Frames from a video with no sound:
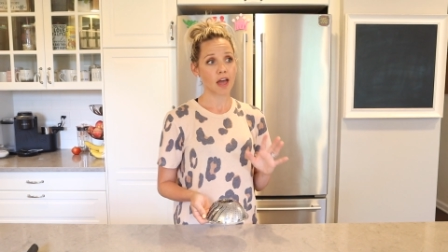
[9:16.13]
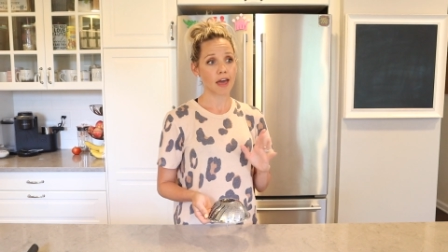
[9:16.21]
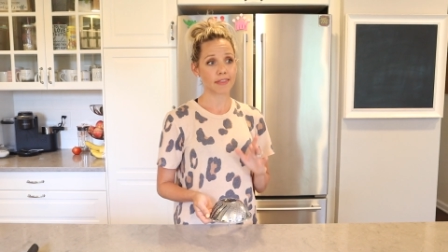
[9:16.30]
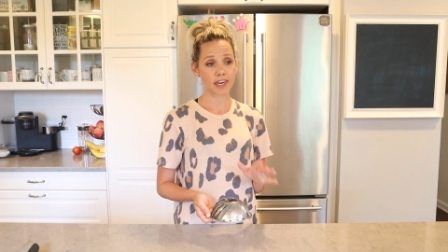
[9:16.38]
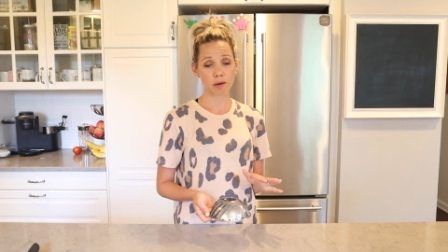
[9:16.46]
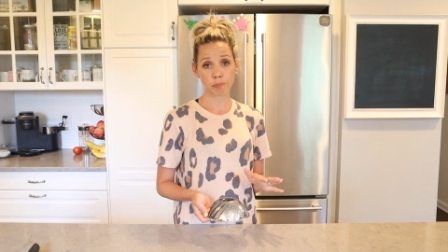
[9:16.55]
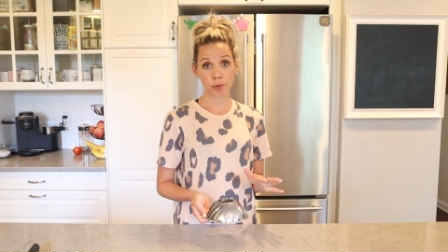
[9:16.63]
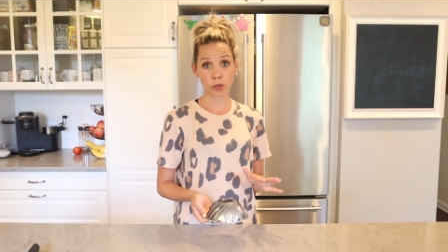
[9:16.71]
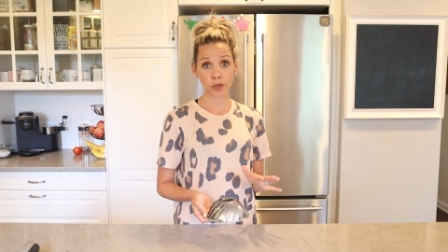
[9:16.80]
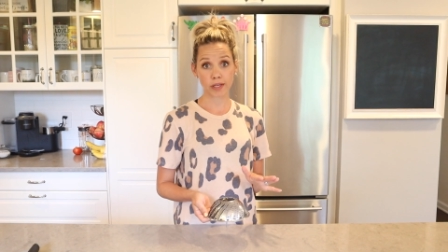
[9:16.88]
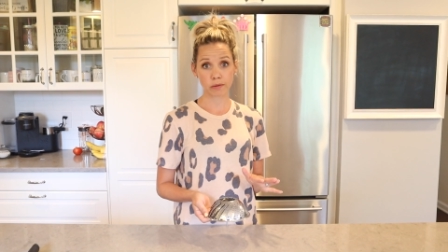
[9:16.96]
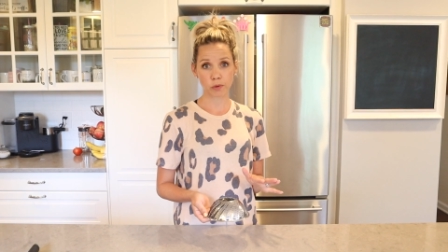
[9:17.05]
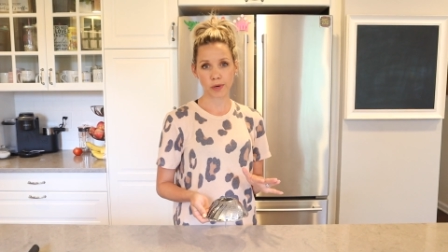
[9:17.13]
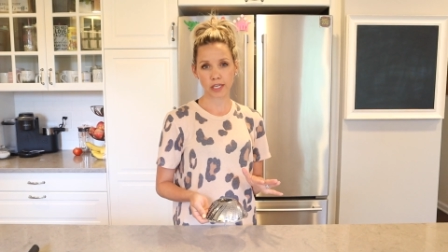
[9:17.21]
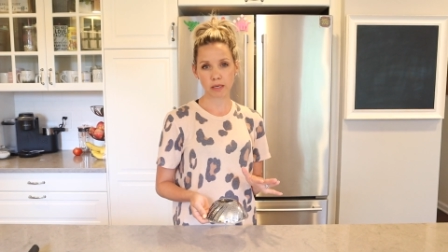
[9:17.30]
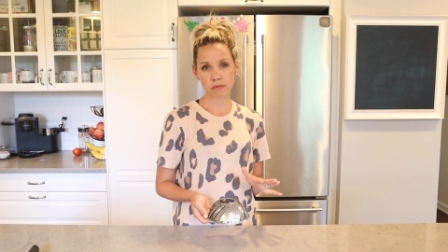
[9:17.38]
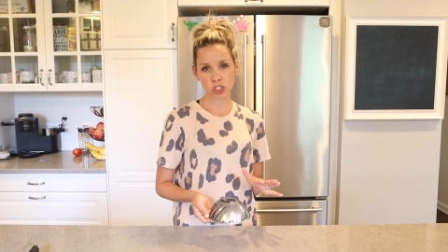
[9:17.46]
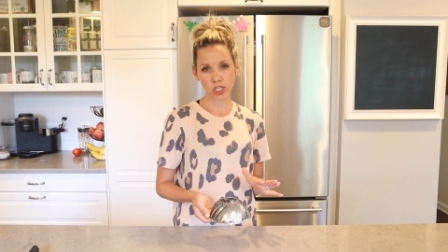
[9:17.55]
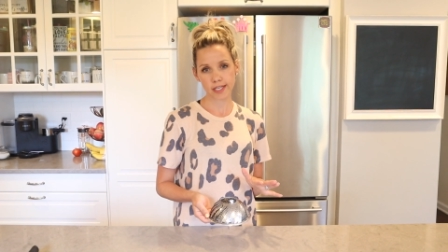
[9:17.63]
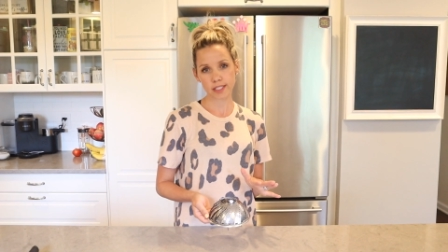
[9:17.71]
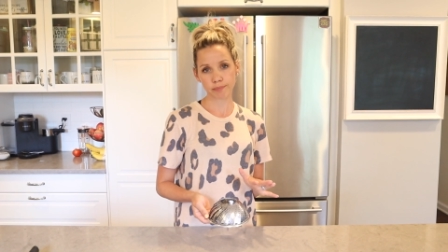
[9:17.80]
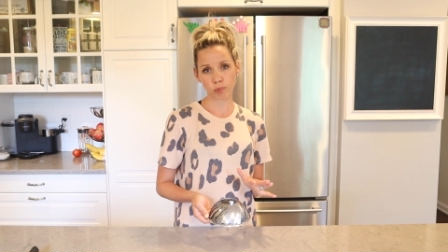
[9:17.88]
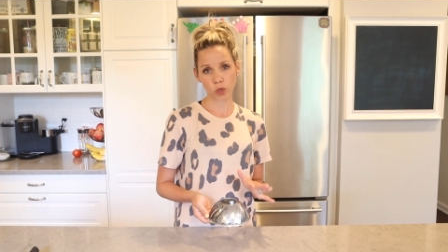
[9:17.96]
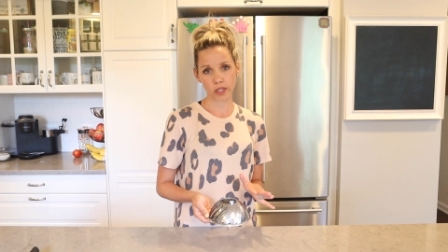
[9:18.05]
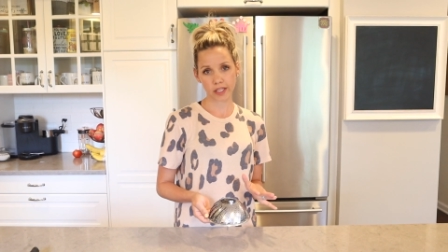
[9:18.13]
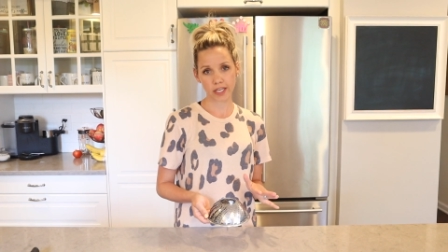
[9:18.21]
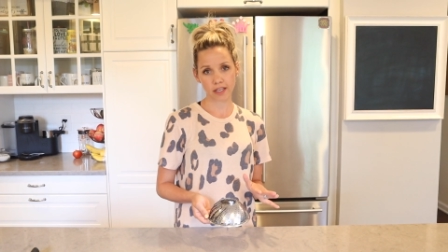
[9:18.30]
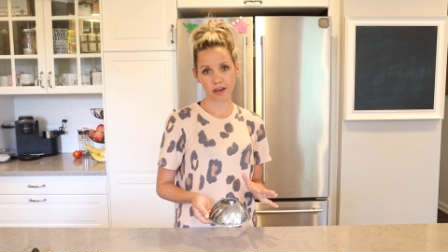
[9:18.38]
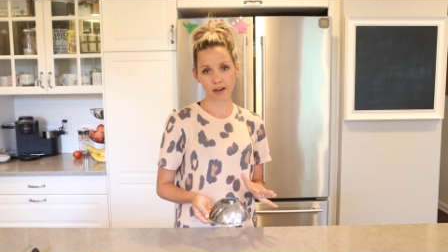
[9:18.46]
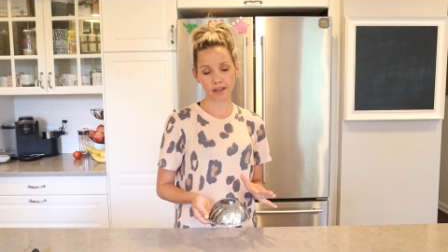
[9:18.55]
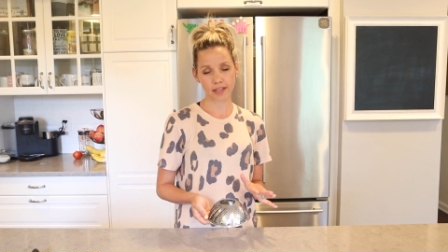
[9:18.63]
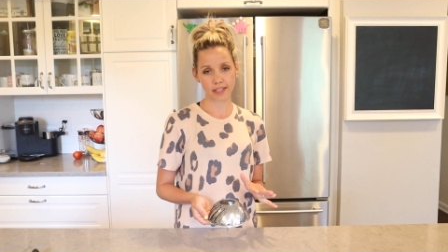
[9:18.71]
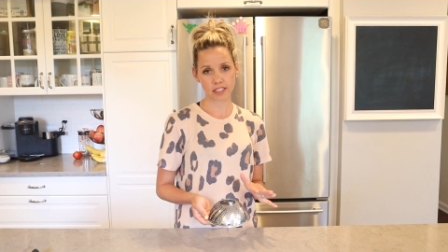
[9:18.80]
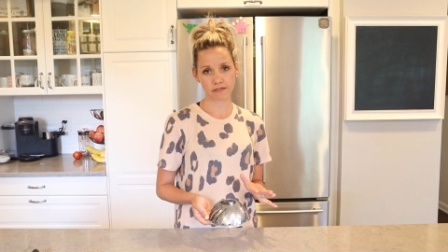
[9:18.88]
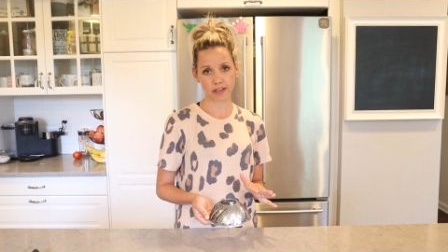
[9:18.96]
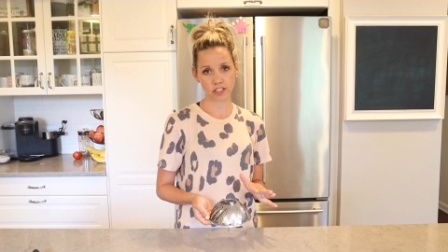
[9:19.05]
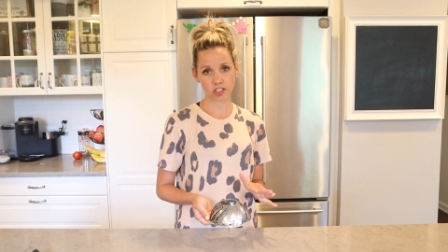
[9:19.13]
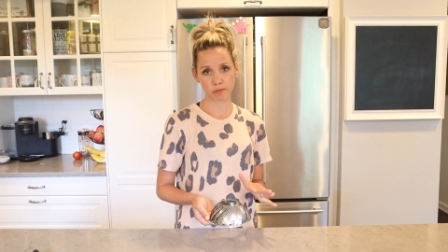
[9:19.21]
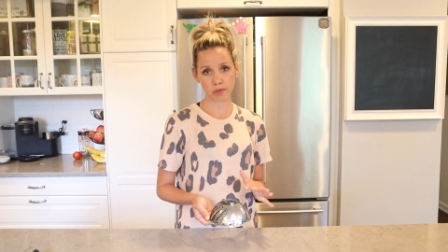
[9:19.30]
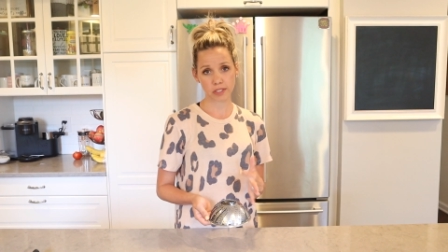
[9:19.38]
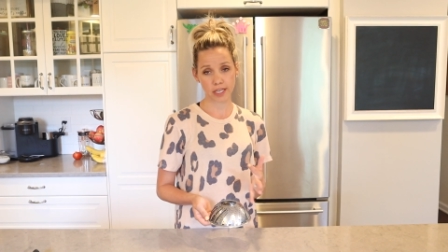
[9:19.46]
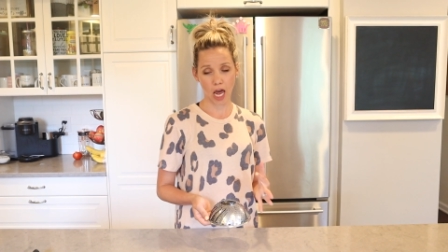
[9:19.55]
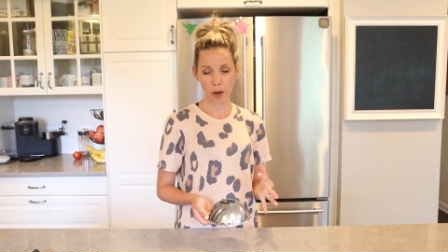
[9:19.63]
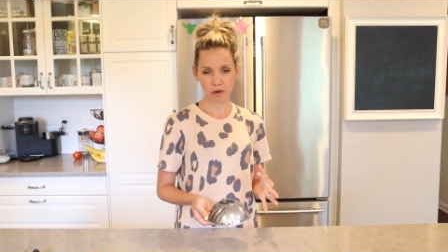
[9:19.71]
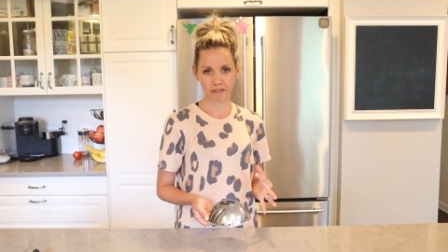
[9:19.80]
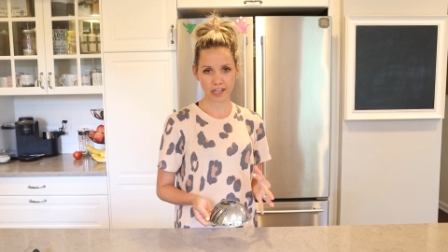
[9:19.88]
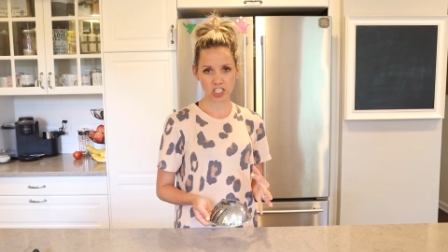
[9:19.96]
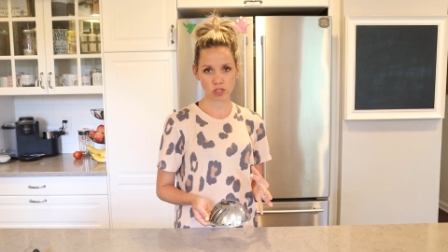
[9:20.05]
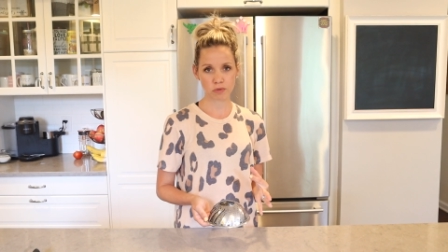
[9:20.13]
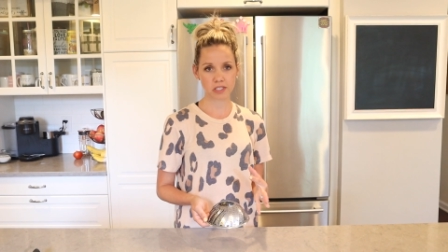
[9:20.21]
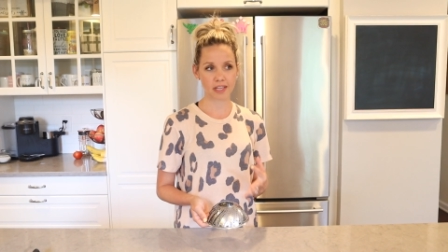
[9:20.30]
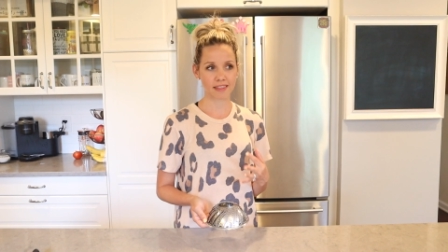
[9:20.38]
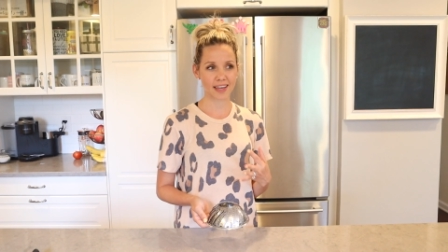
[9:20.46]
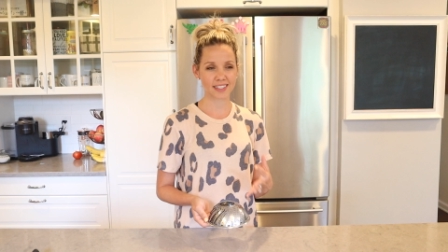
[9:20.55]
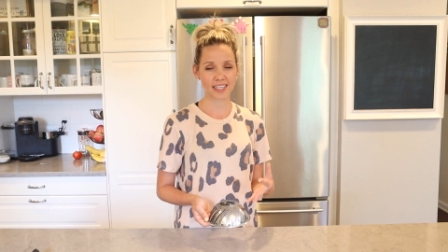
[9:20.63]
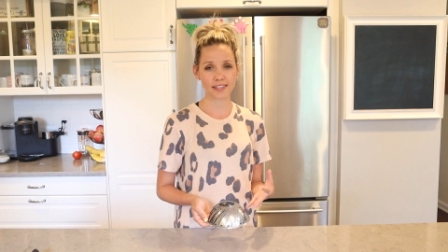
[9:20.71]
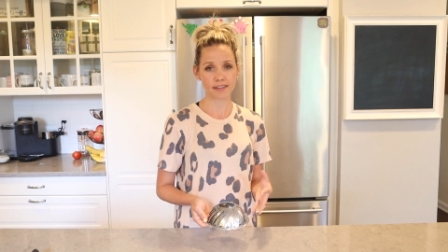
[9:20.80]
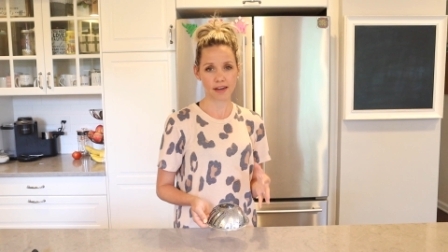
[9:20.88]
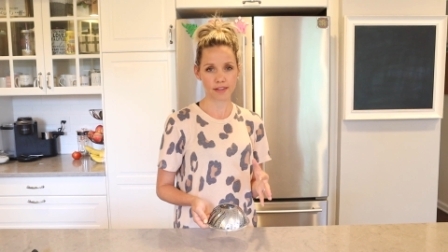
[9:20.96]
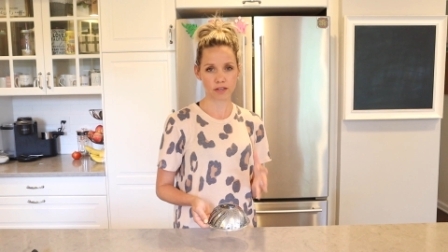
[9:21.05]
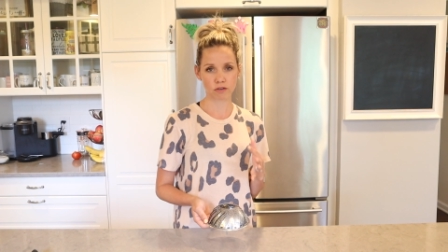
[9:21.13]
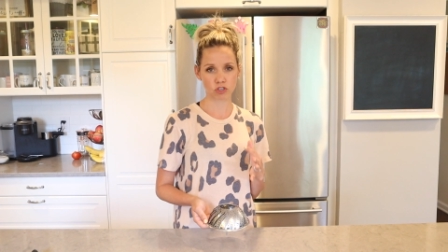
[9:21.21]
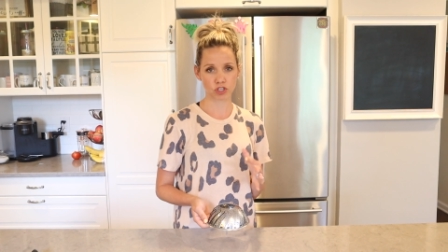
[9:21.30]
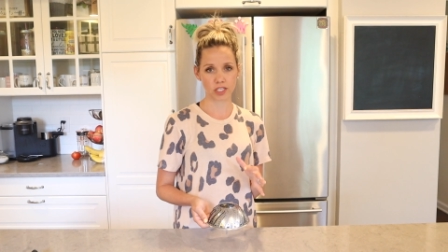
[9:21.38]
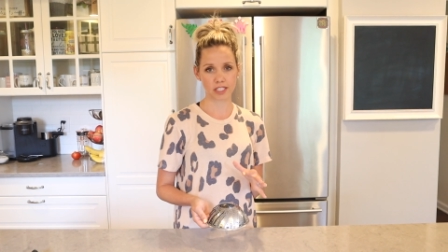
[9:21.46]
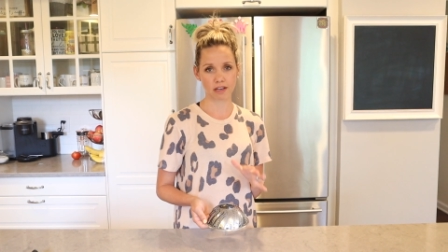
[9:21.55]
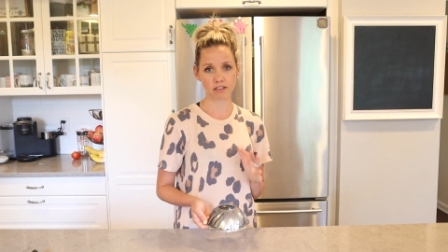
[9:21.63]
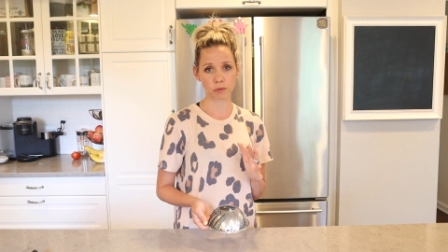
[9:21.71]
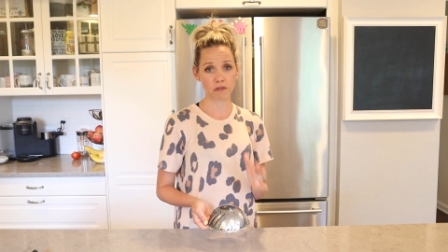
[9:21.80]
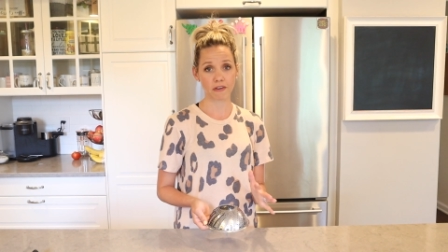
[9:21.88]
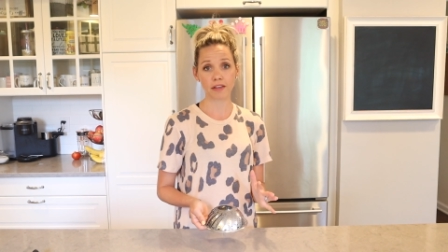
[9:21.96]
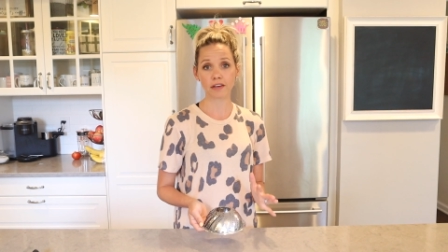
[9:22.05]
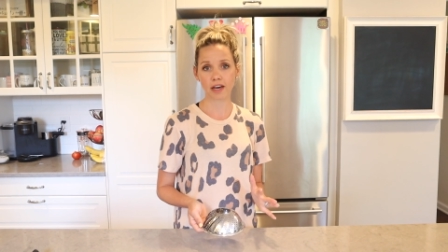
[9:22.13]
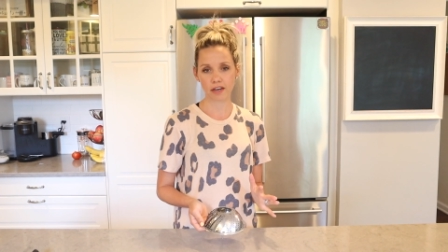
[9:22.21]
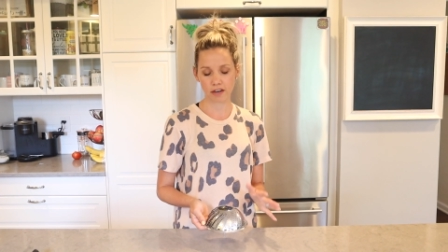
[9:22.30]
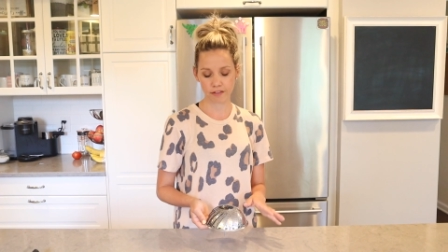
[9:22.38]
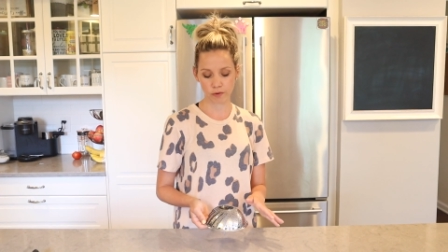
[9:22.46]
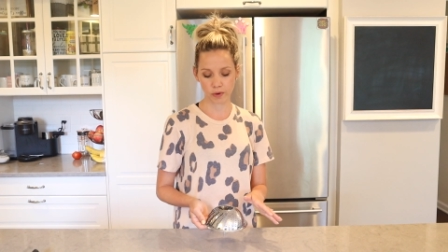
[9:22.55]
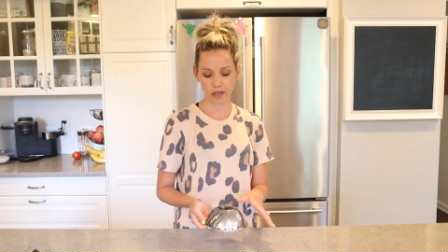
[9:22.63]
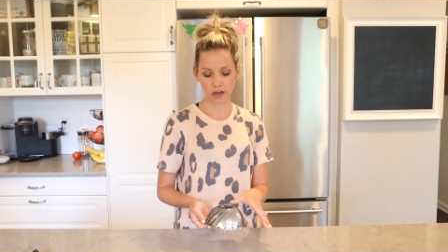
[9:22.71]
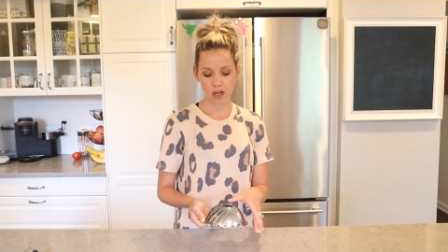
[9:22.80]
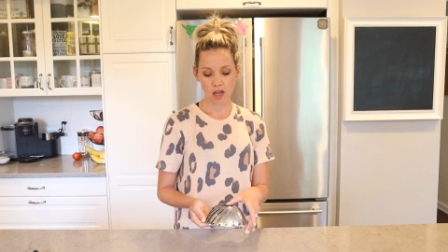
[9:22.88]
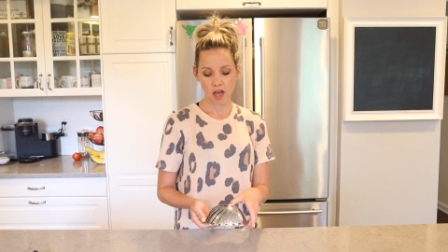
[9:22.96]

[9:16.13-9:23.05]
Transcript: and then it broke and we wound up just boiling our kids' vegetables and our vegetables and that takes a lot of the nutrients out. So we finally got another one.